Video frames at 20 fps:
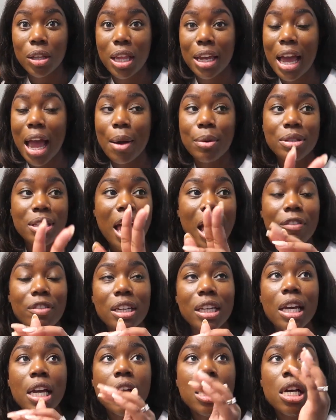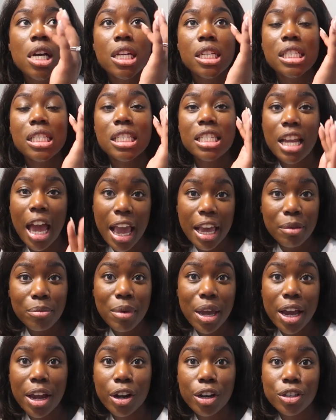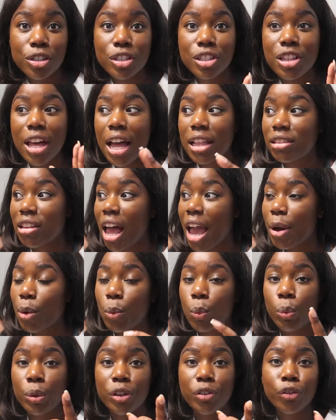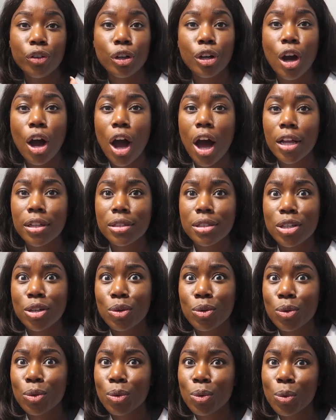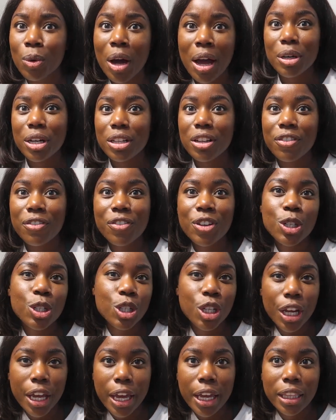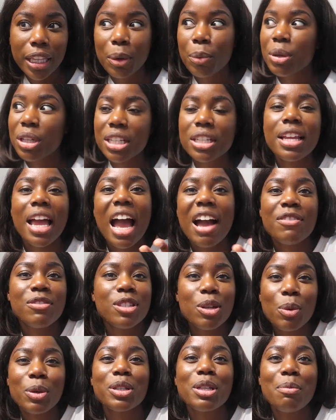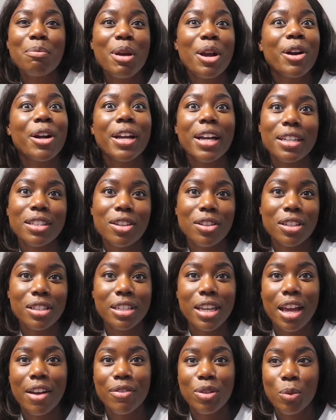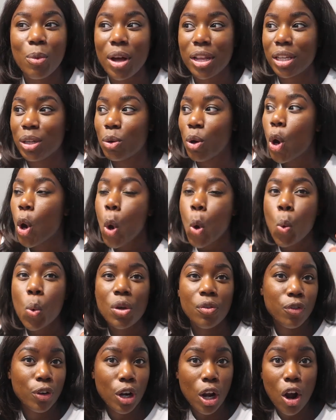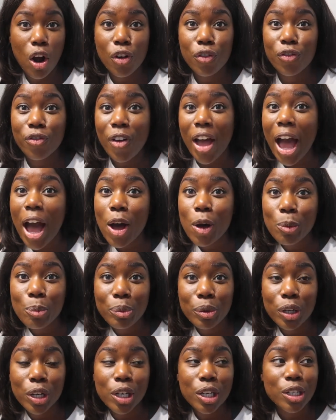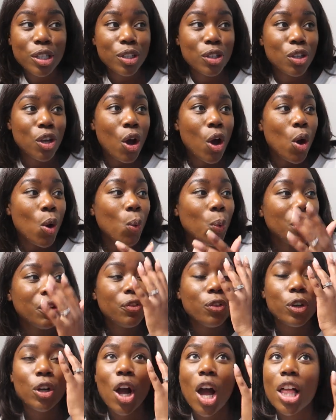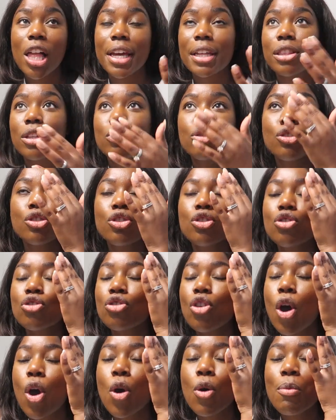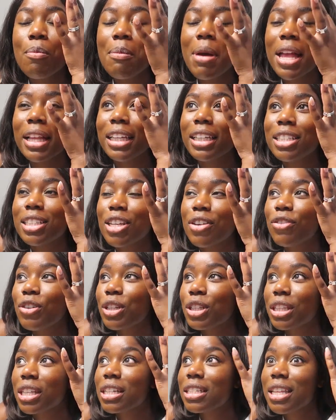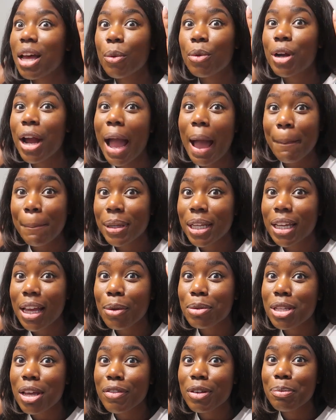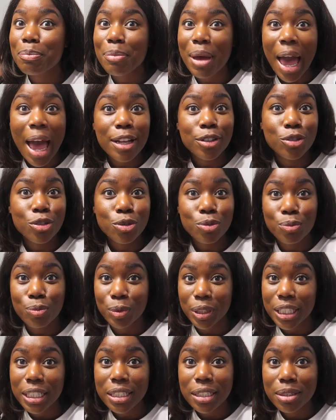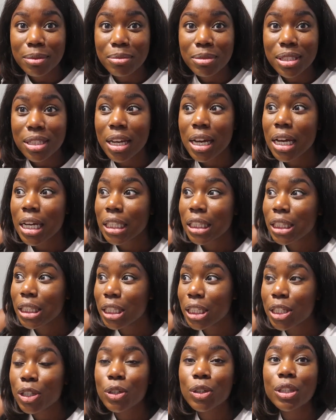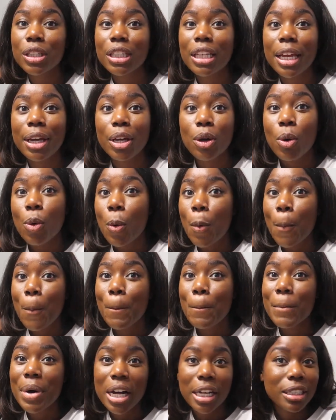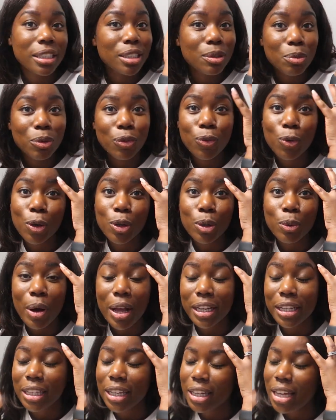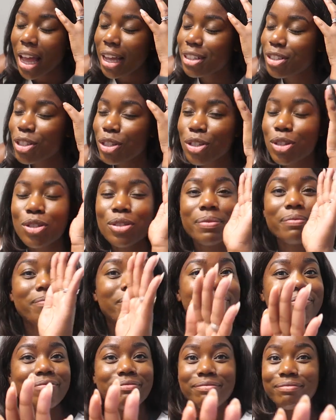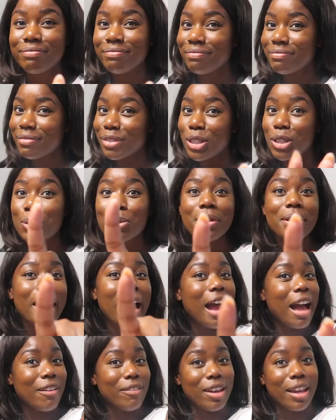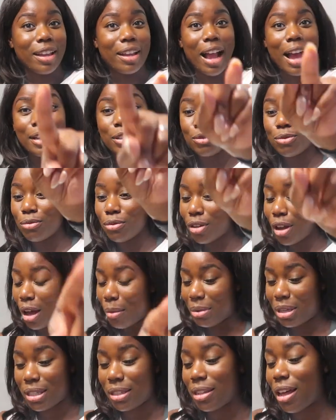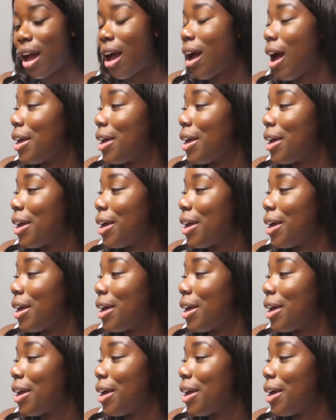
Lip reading: Like, I was having nightmares that, like, we forgot to book an officiant. Like, we didn't have someone to marry us on the day of the wedding. We forgot our vow books. We forgot, like, there's just so many different things that were happening. I was having bad dreams literally, like, months before the wedding. Like, you can have it. I do not miss that.